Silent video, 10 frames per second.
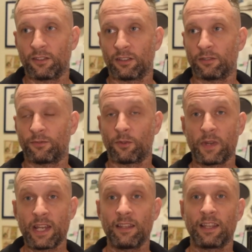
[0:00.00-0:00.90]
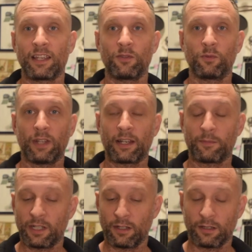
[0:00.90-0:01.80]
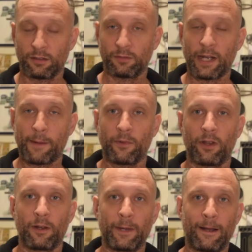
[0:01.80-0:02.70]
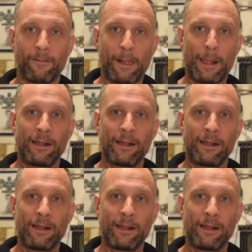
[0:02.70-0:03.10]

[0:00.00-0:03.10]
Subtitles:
or for me that you would like me to ramble on about,